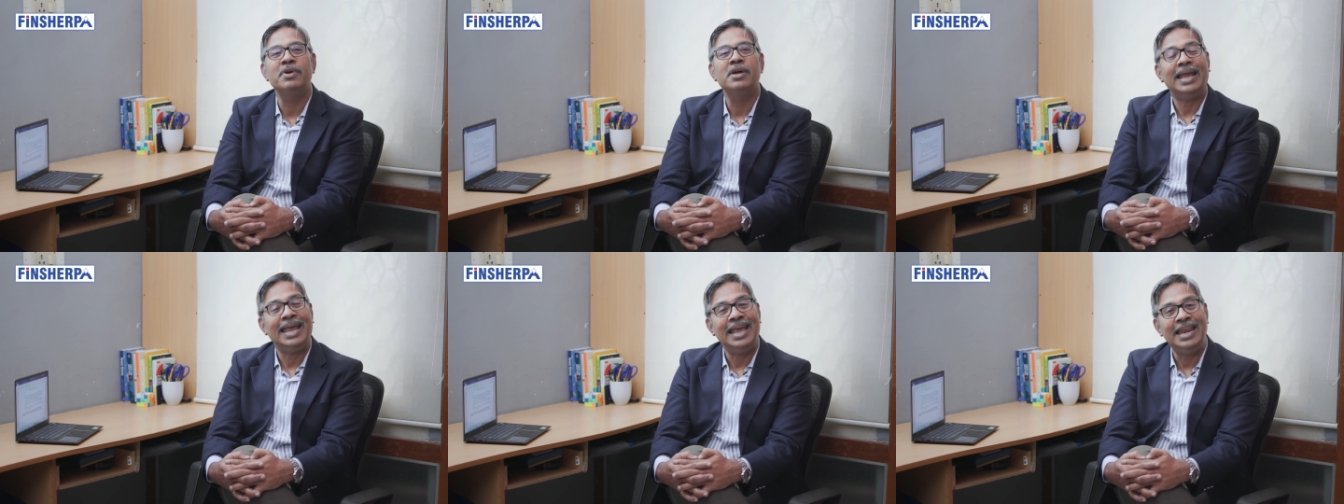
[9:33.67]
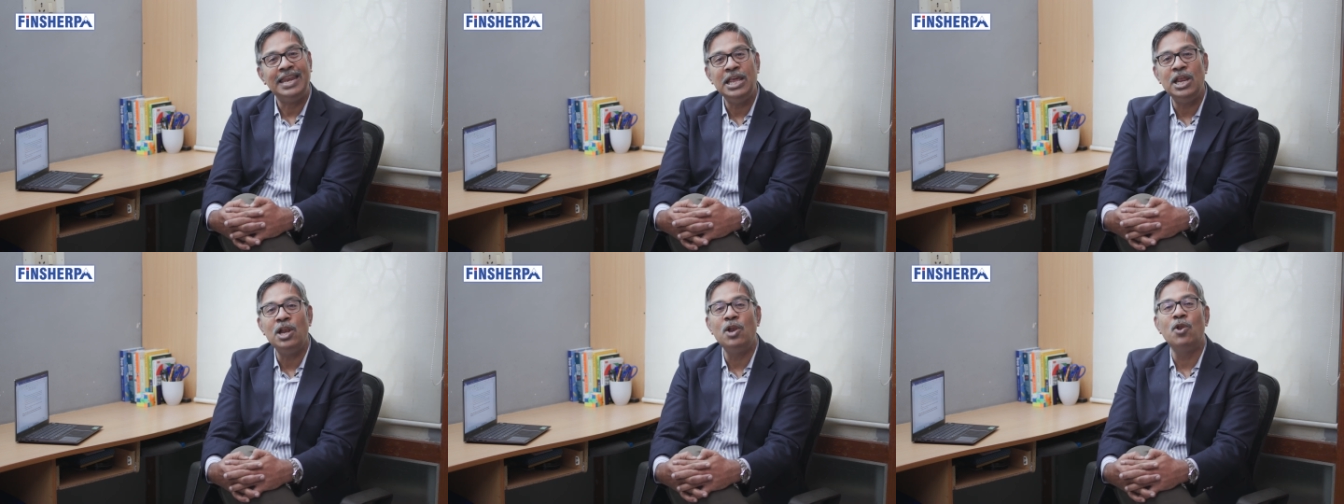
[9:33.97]

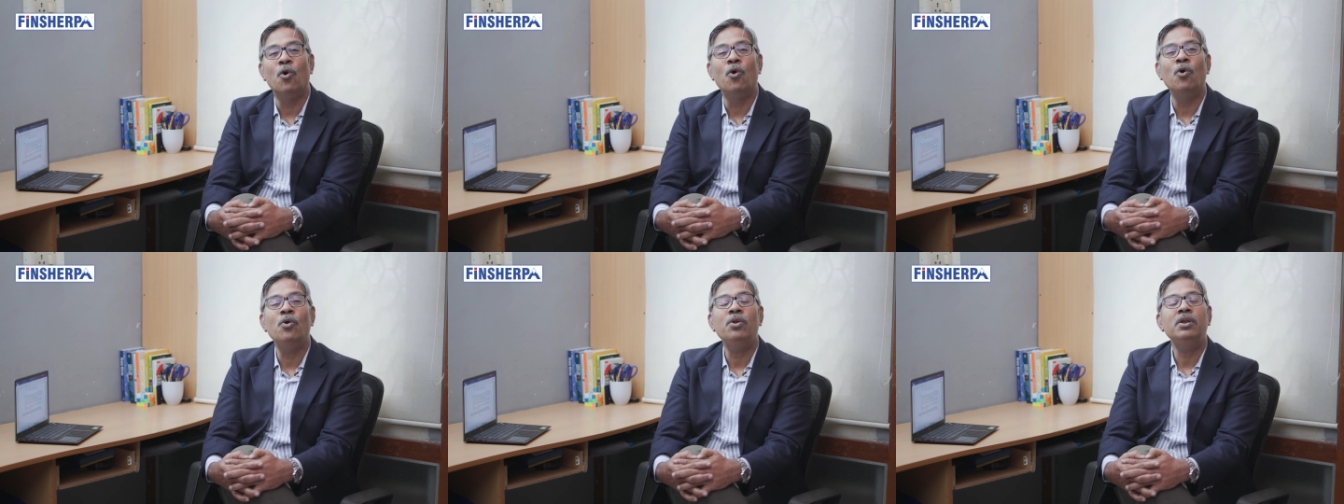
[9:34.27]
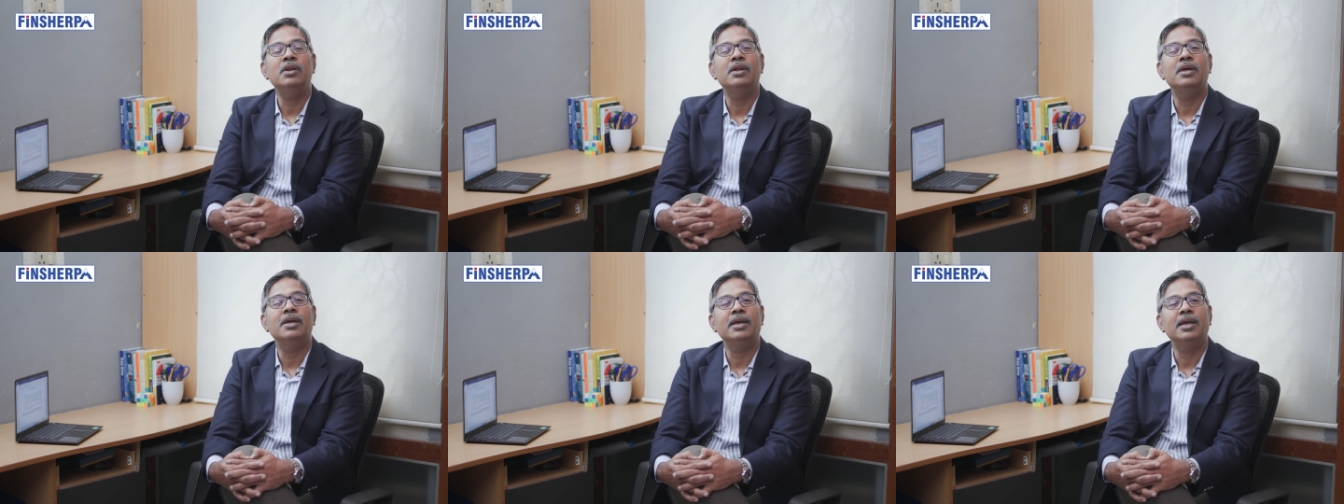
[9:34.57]
any
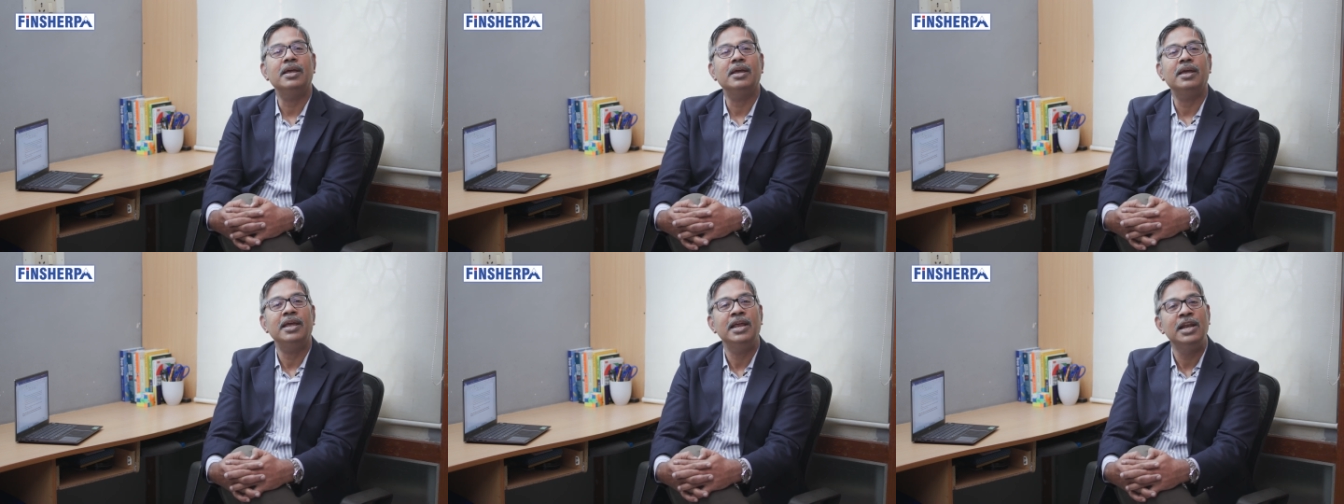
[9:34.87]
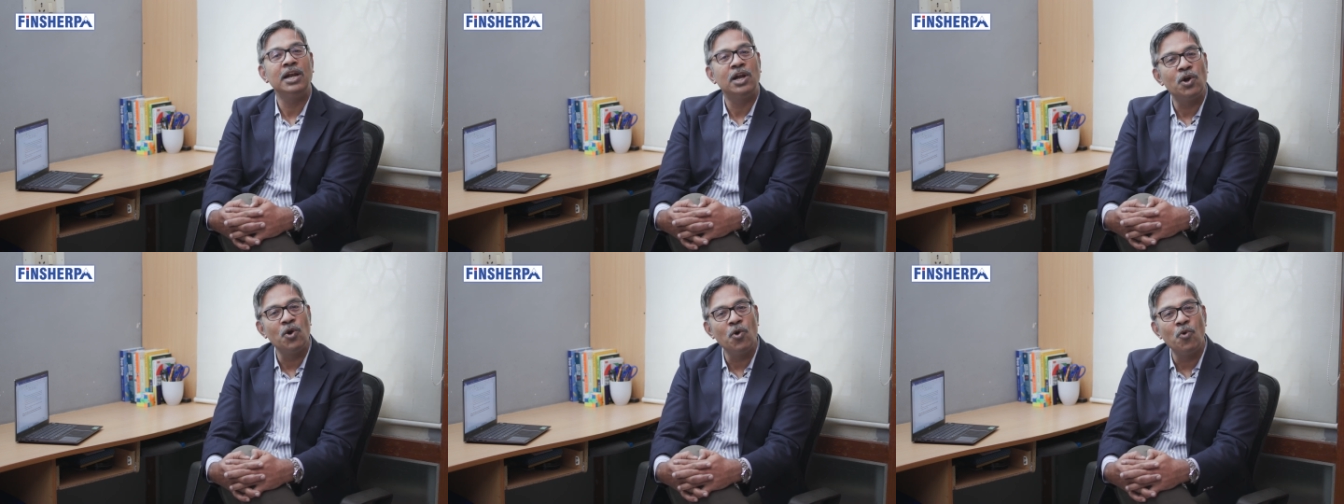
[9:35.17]
loan,
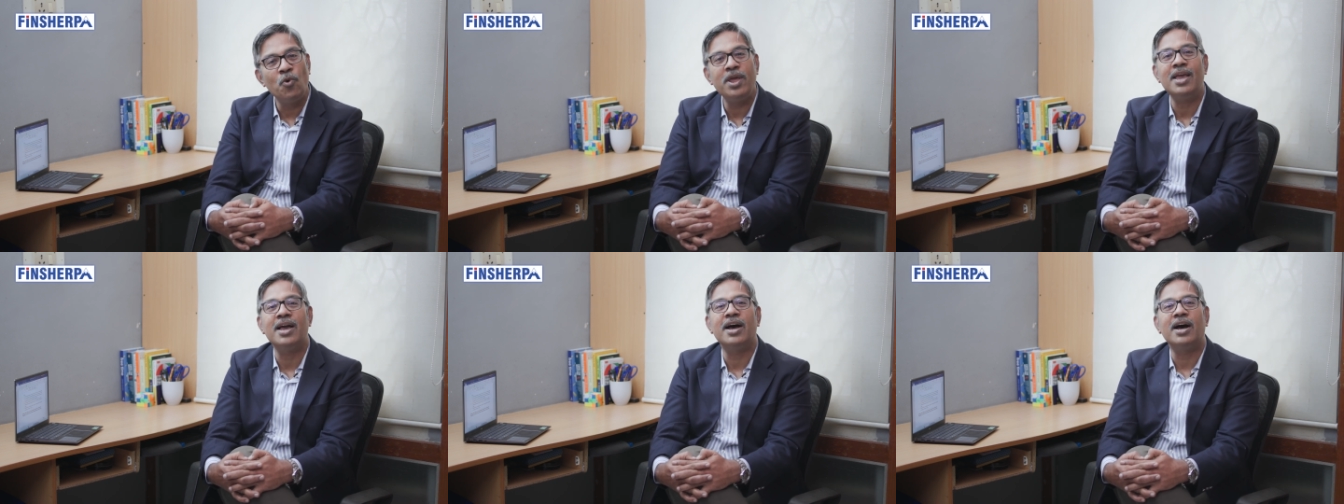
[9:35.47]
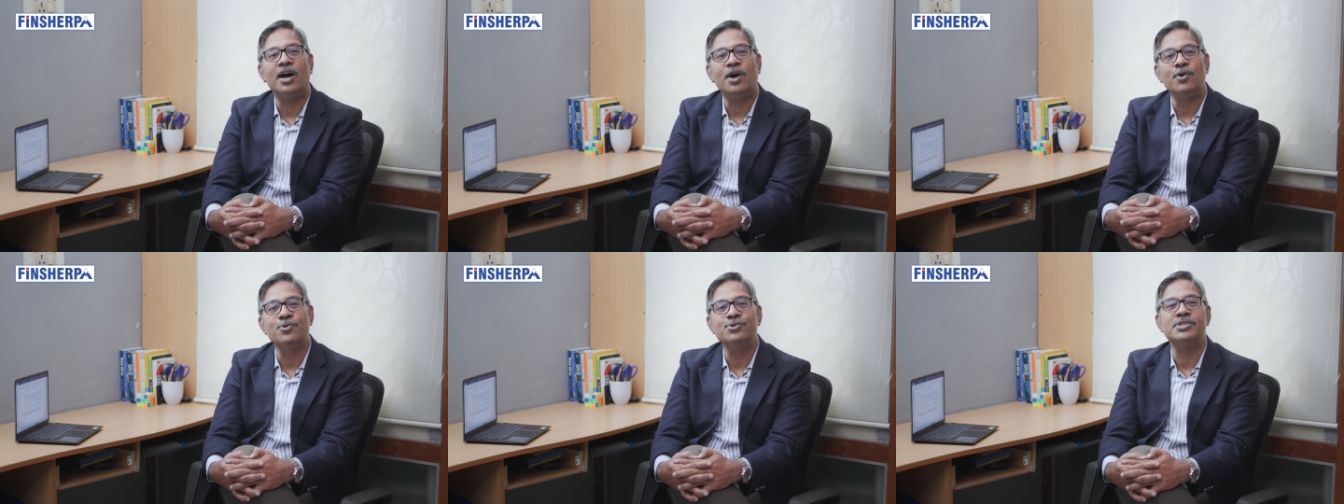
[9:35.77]
including
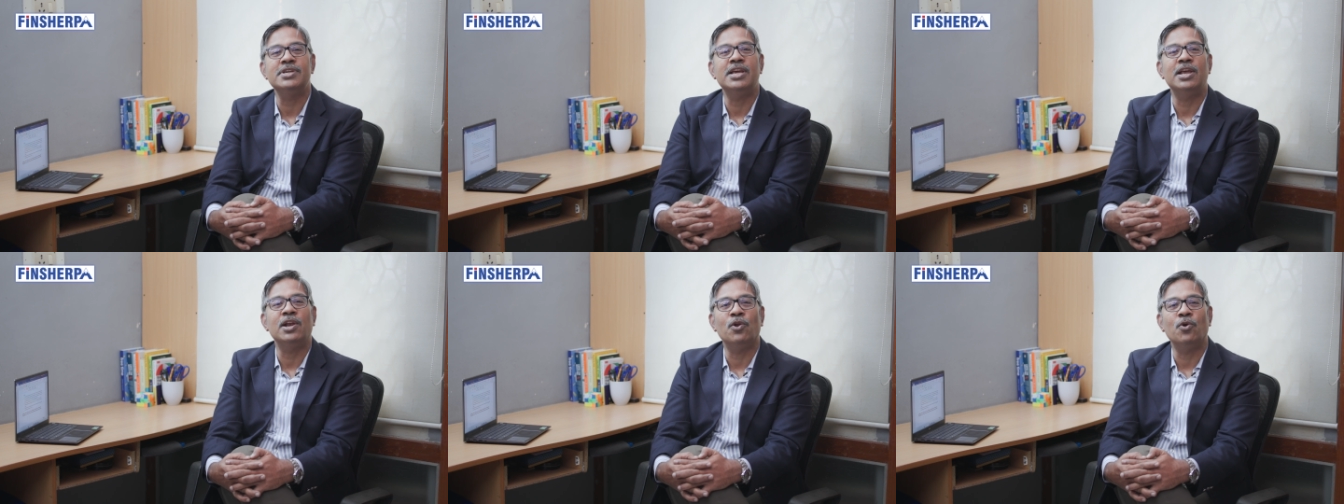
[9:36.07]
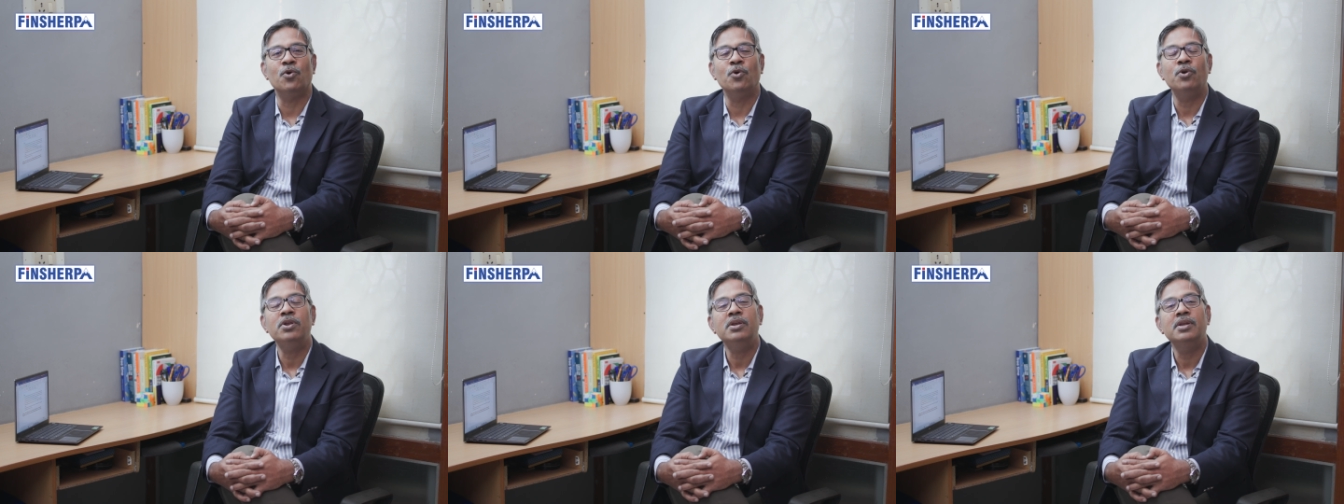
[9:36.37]
a housing
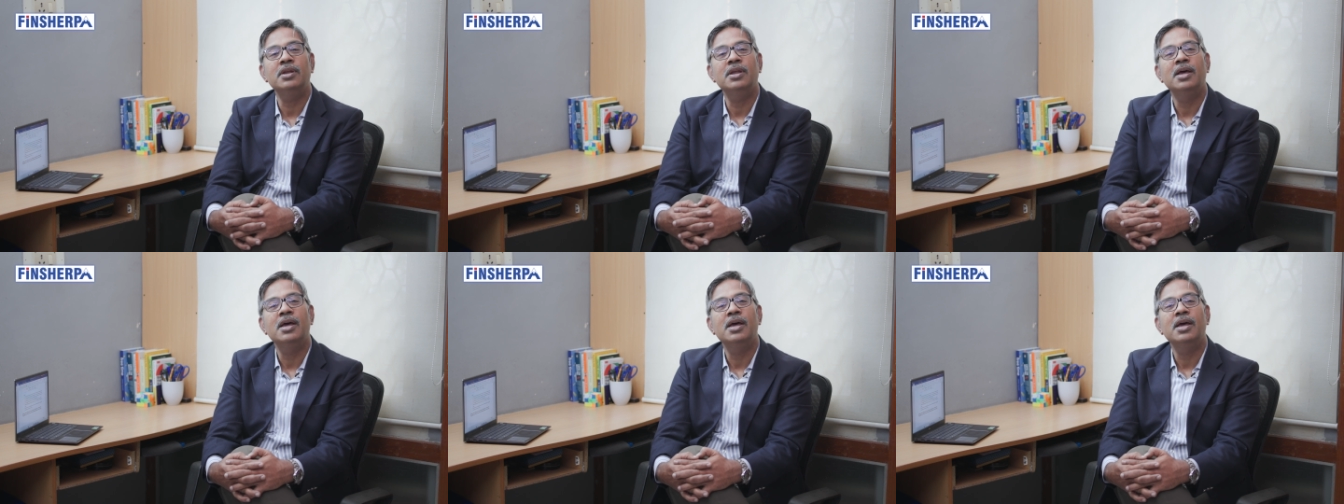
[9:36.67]
loan,